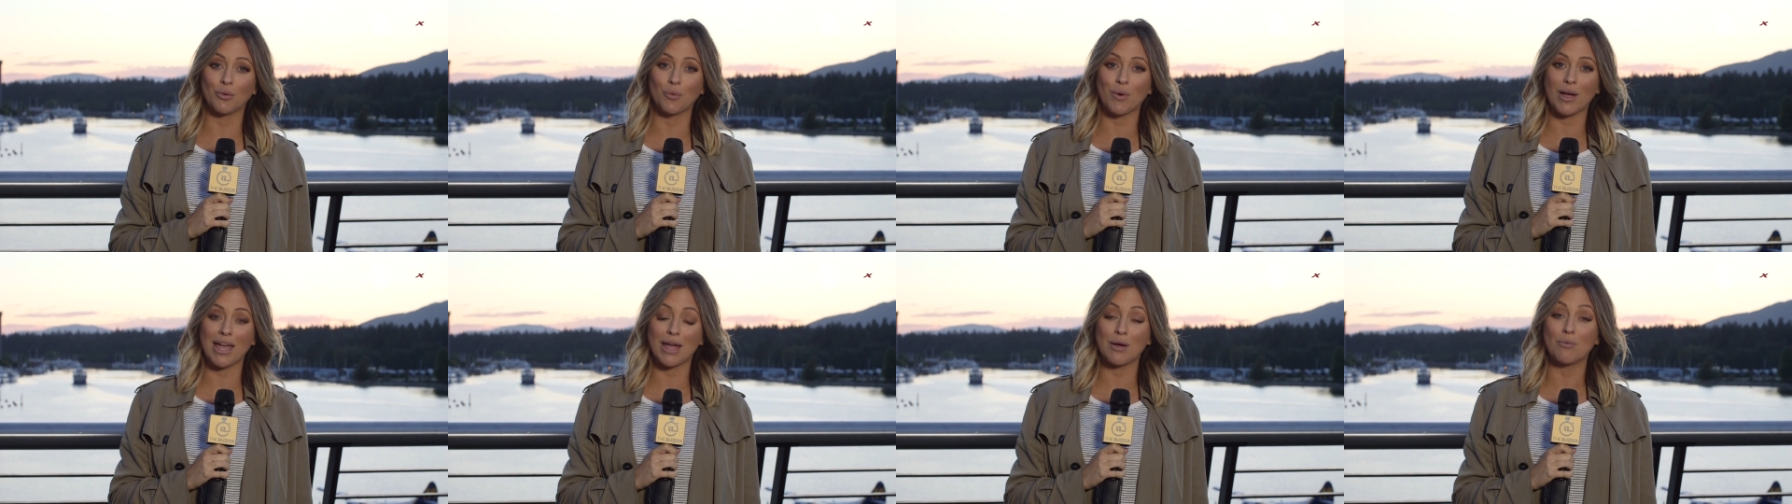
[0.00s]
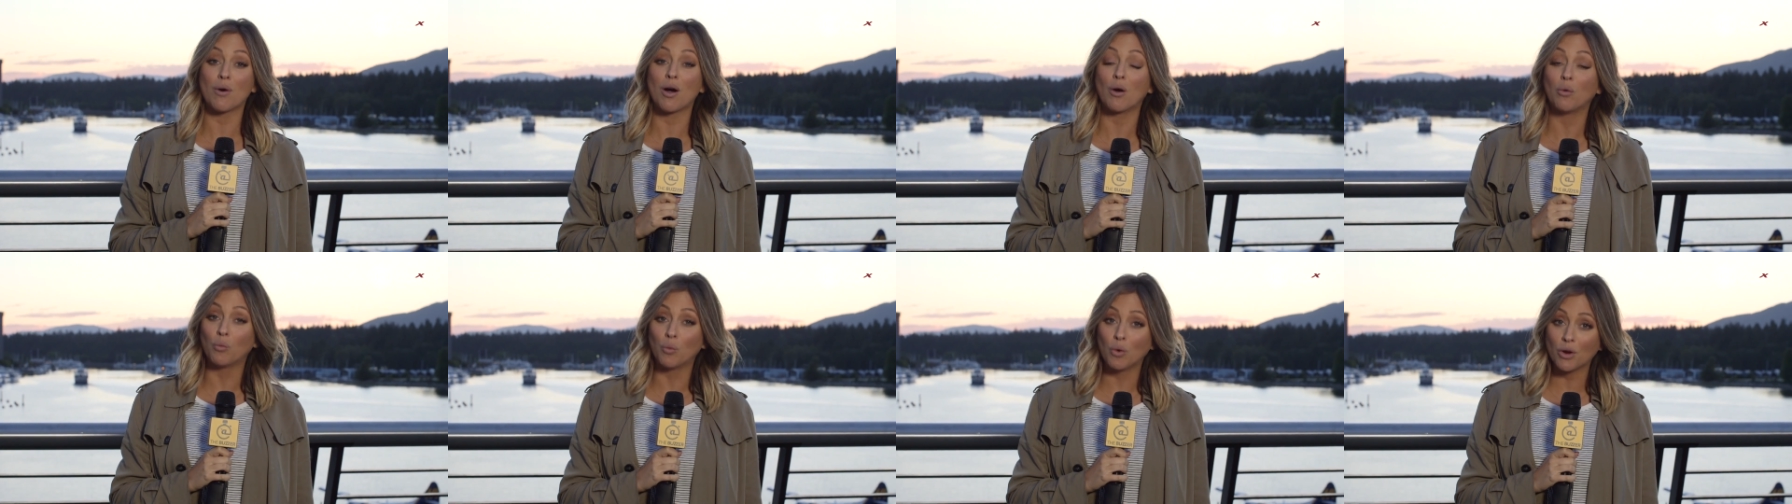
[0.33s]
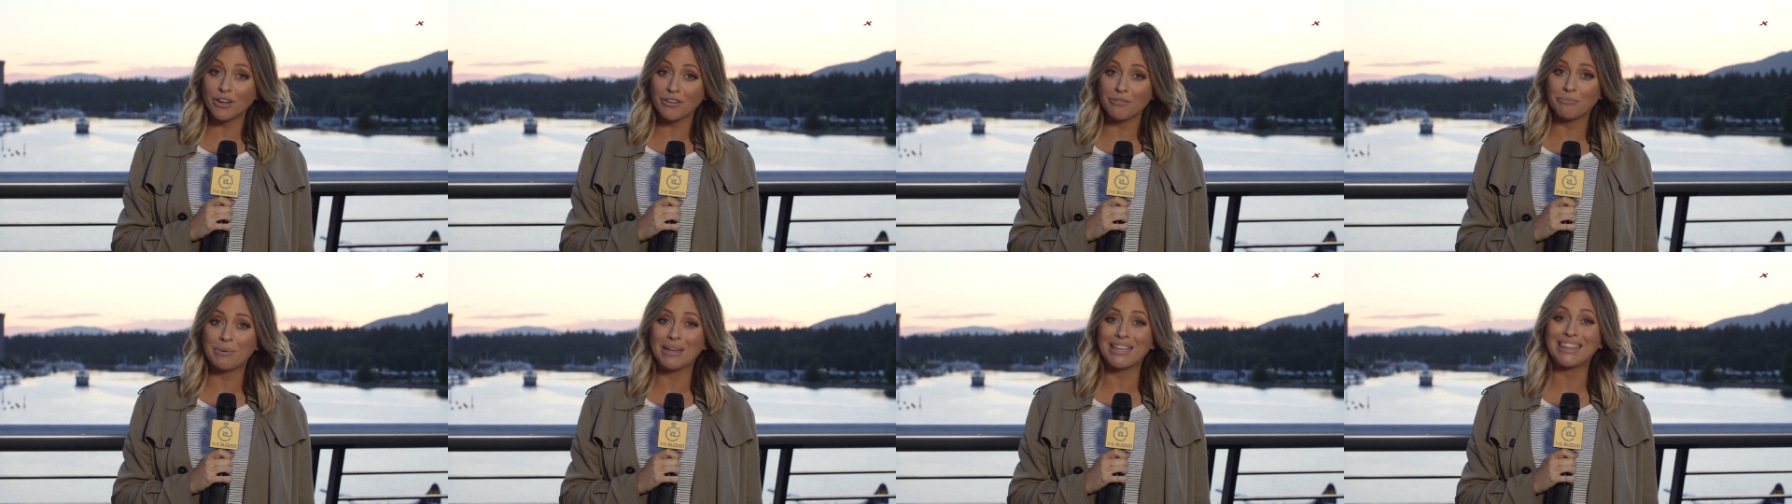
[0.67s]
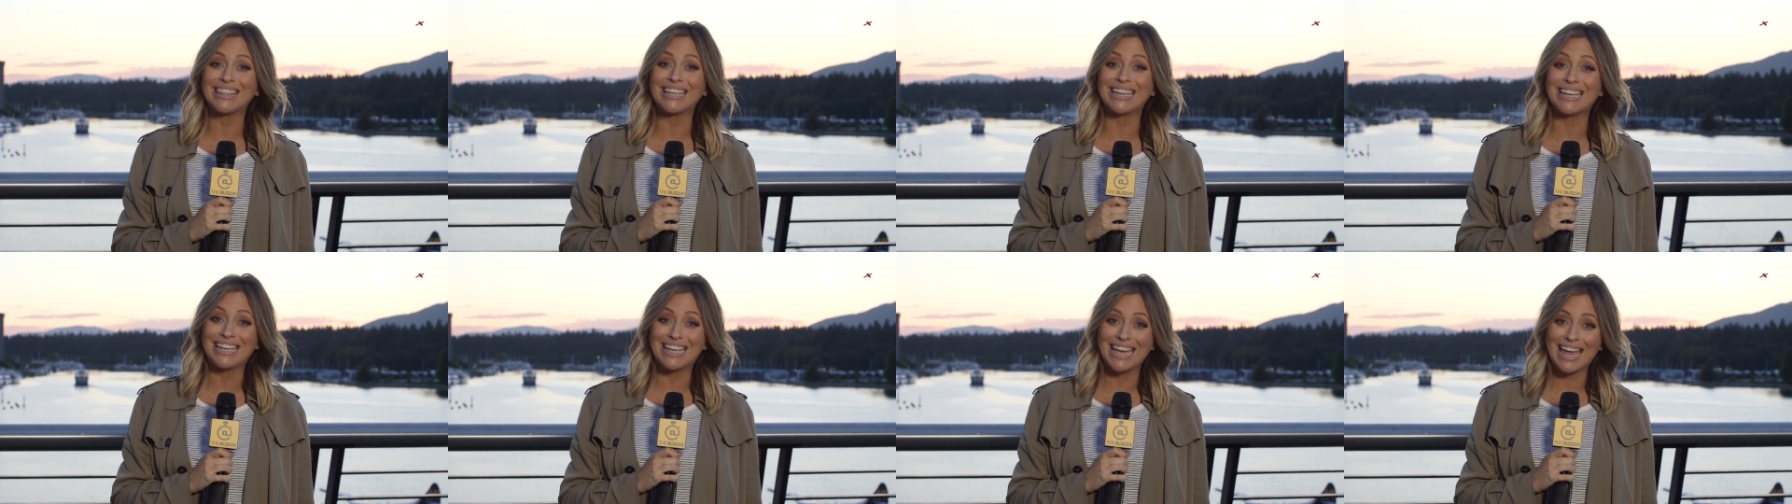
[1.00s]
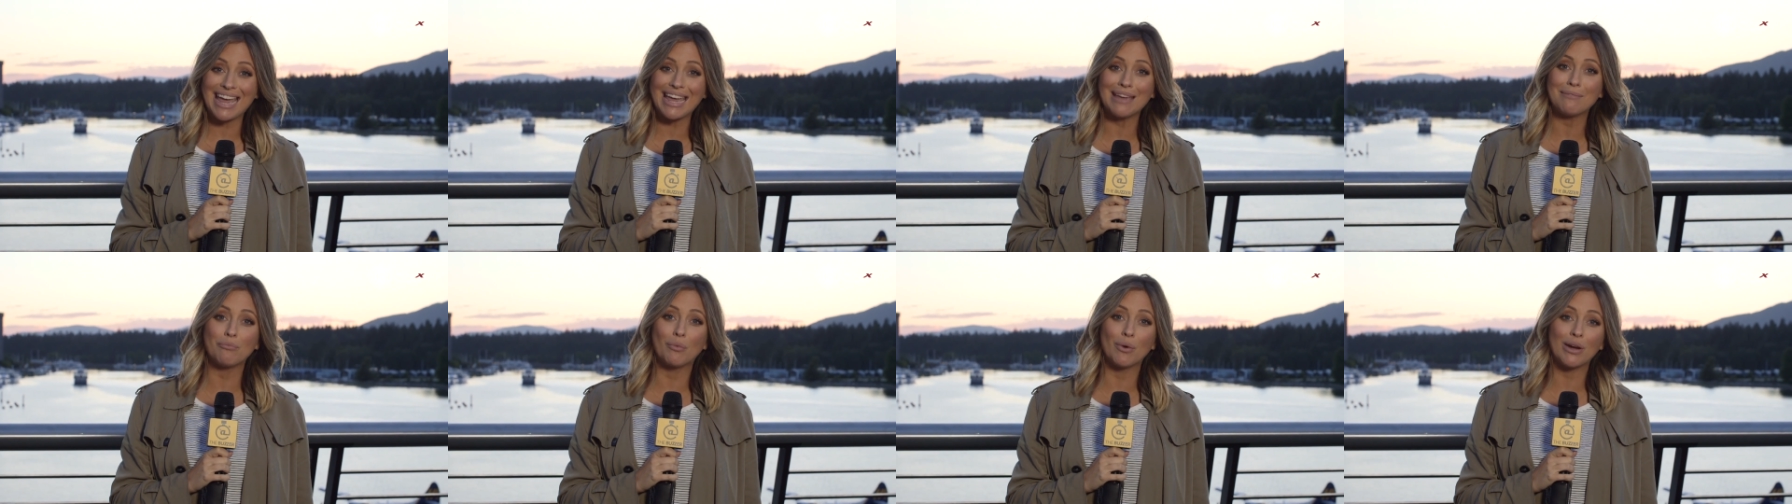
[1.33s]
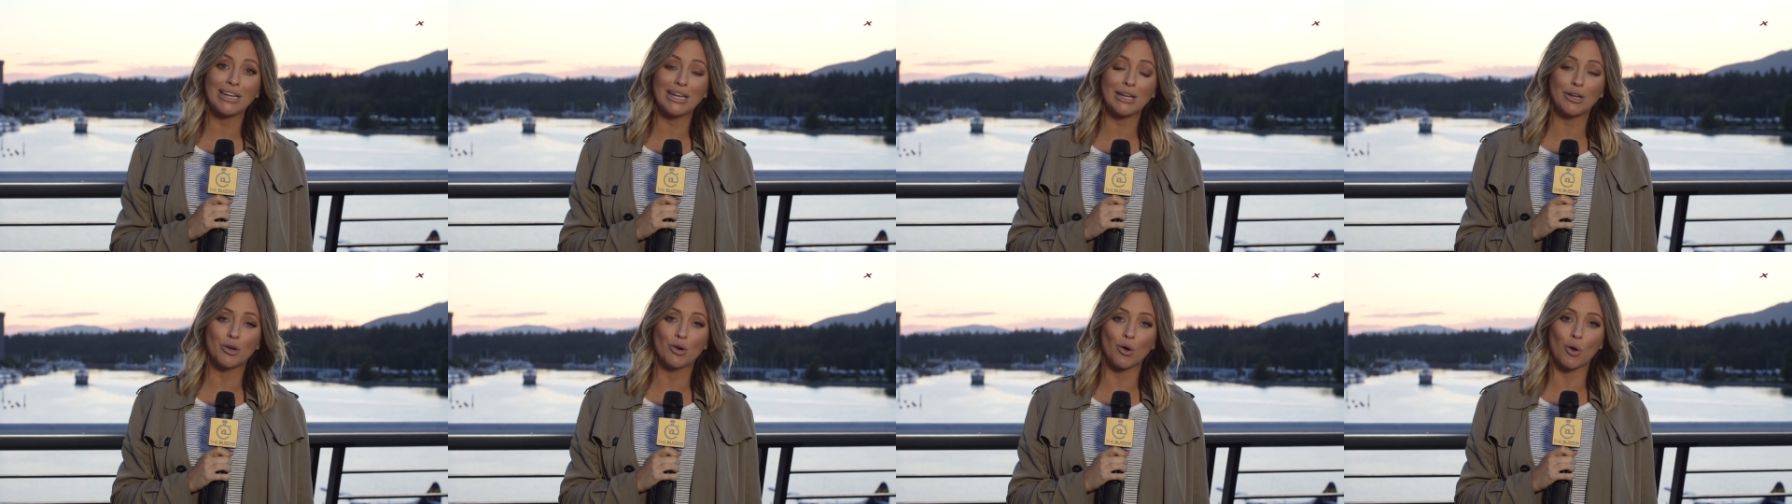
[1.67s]
away what would have been the
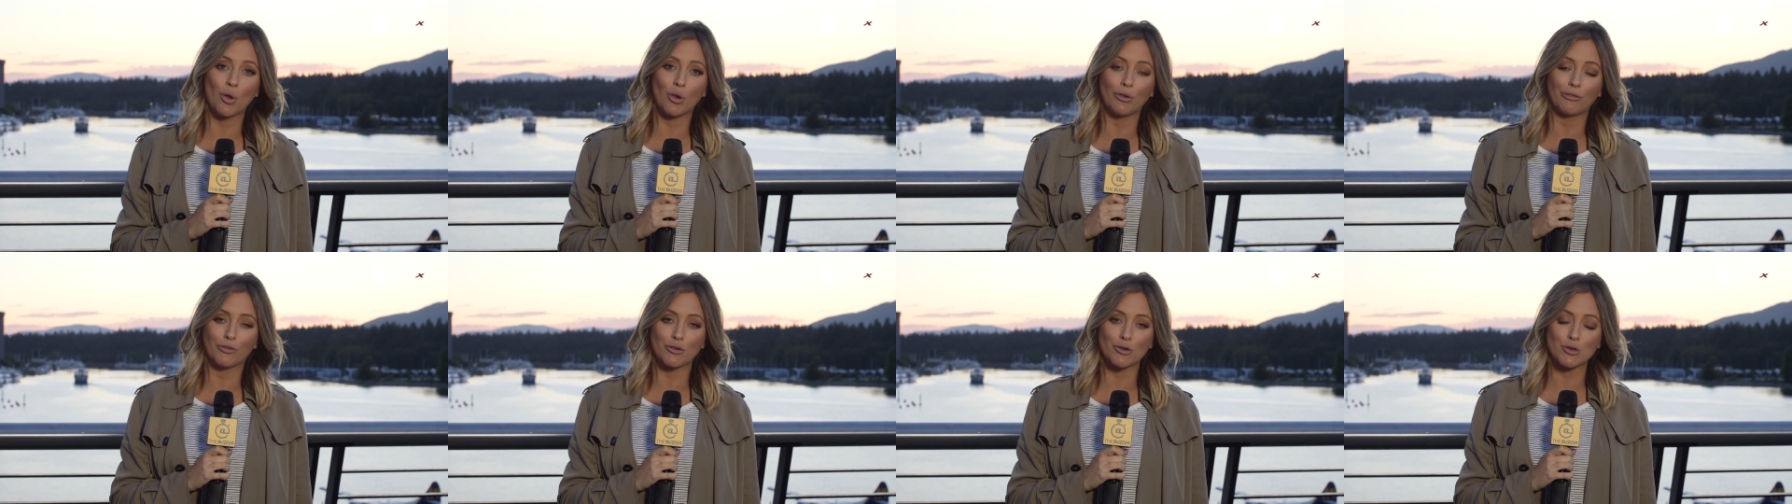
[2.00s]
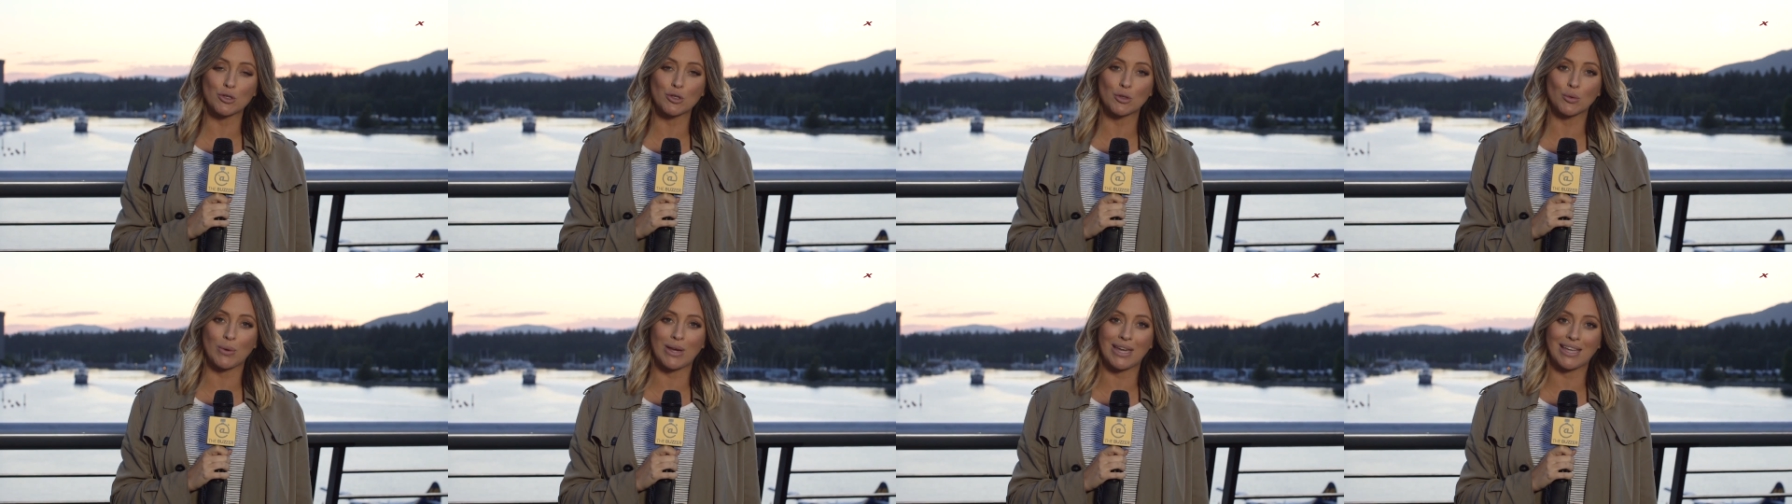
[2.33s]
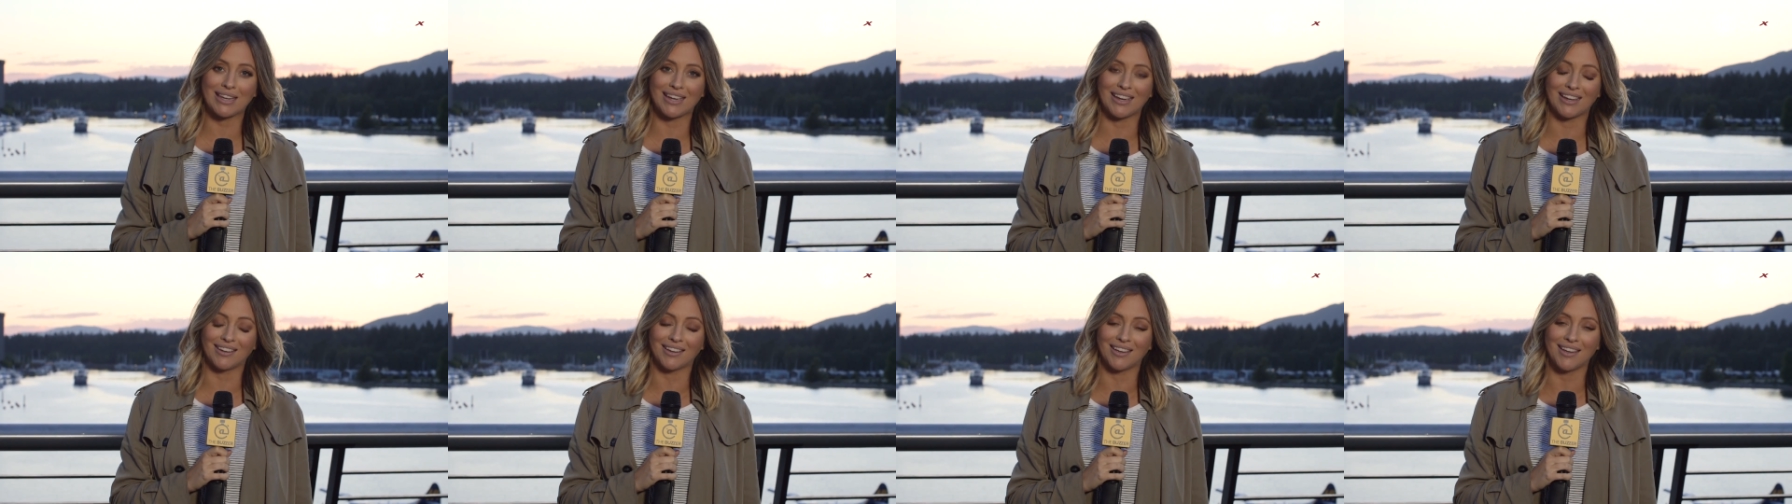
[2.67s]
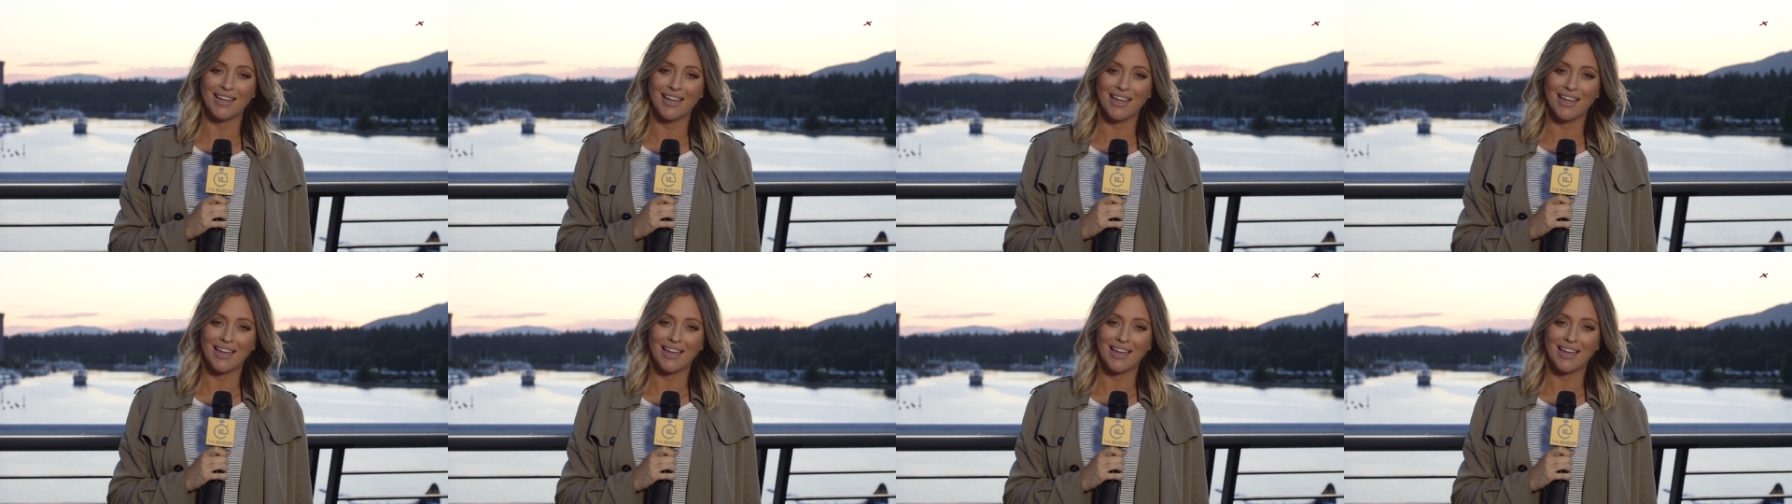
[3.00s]
game-winning goal for Sweden.